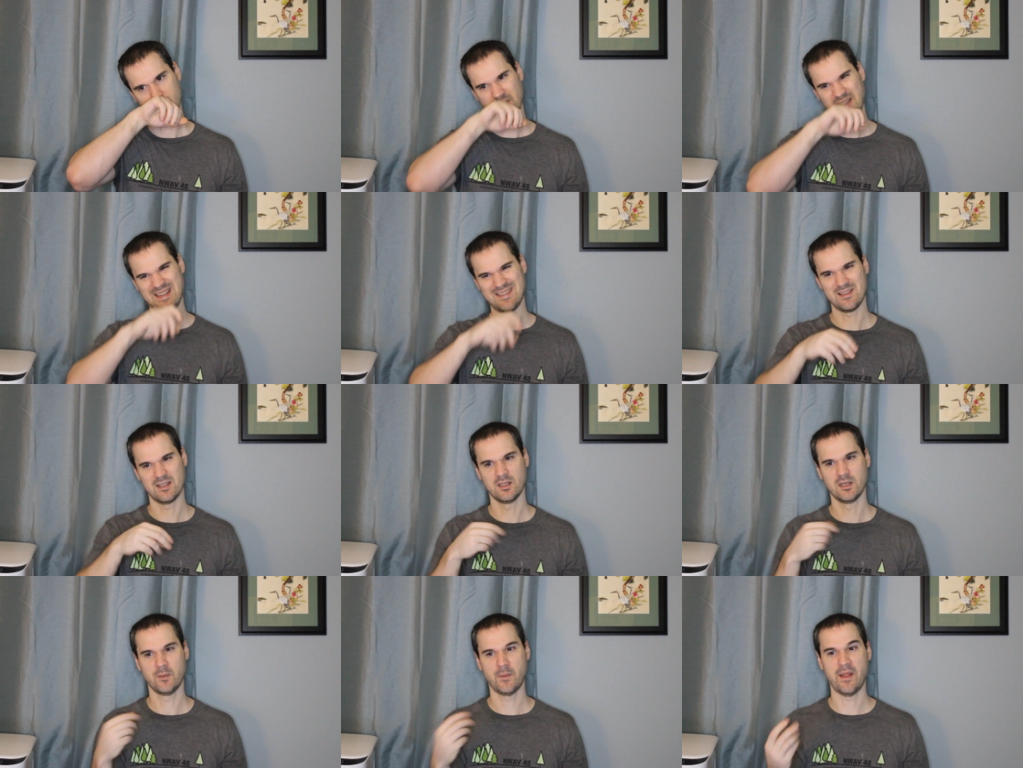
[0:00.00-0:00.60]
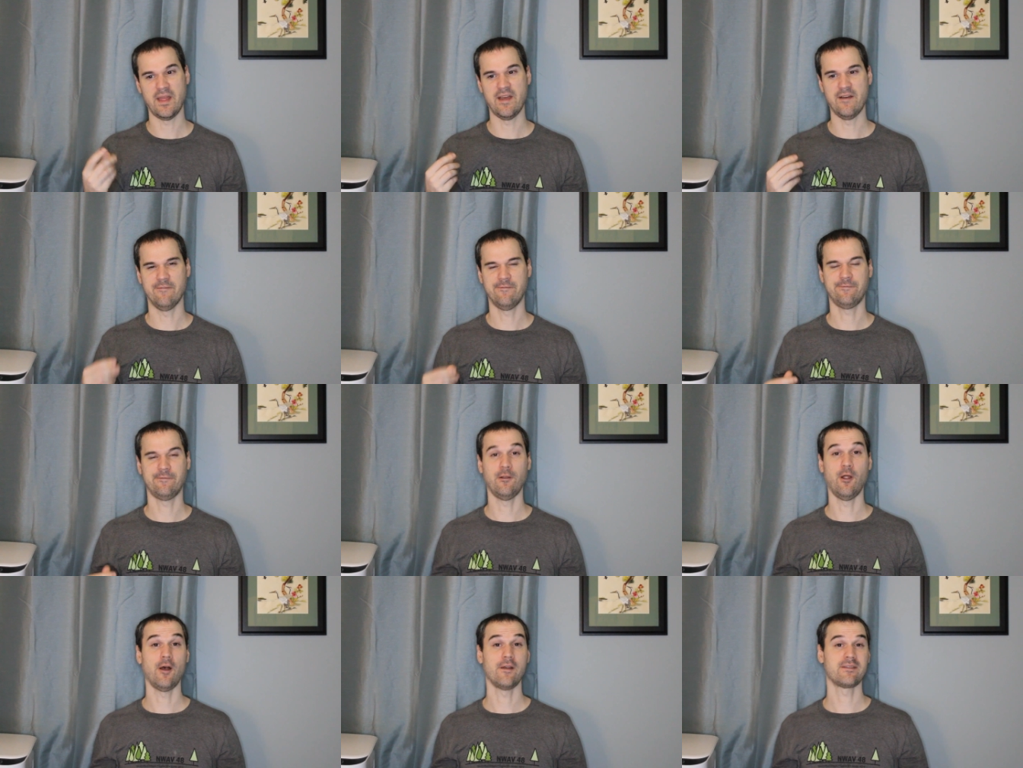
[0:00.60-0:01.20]
Has a little bit of that
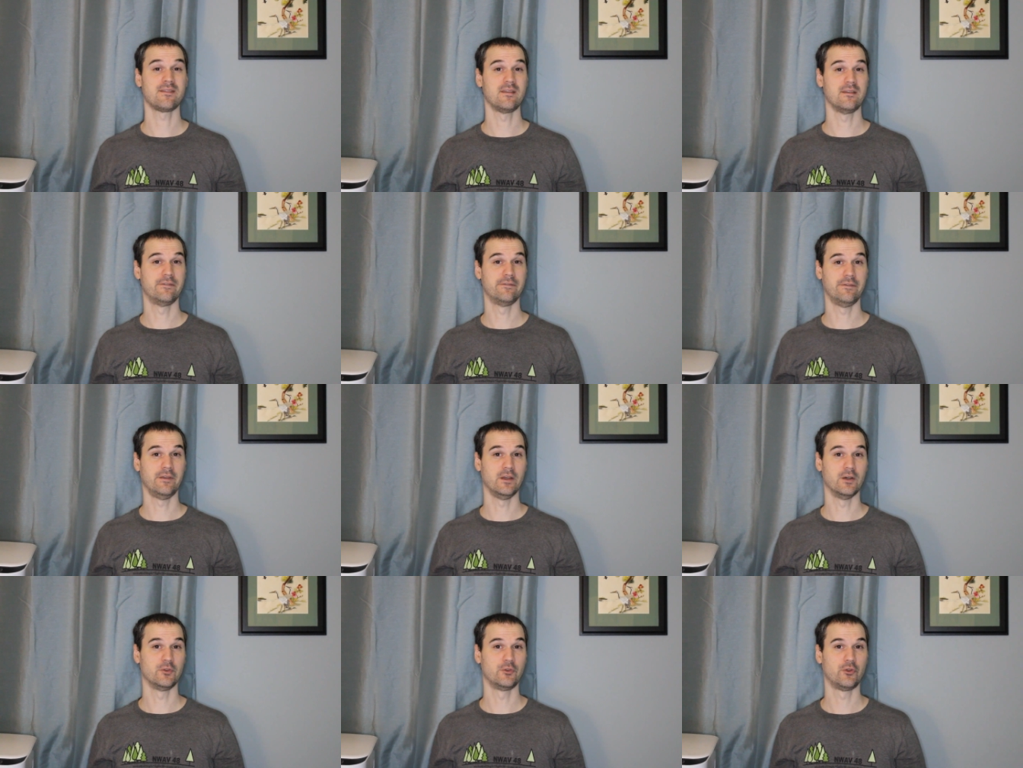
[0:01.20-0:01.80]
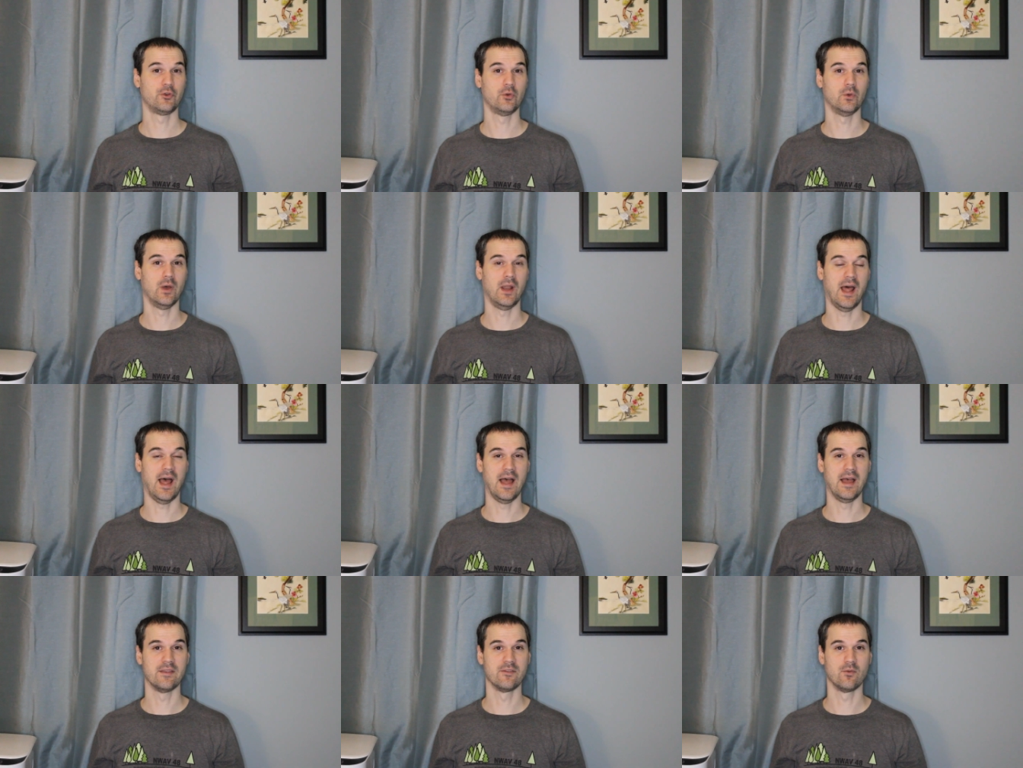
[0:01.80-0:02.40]
flossy feel to it
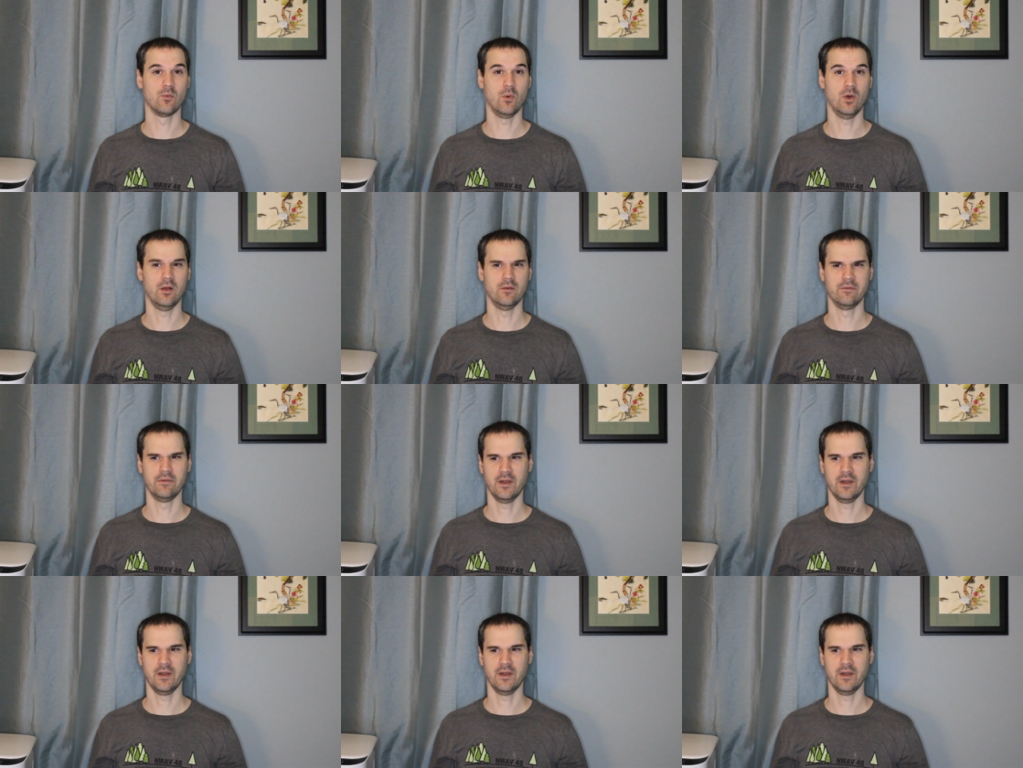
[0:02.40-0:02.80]
as well.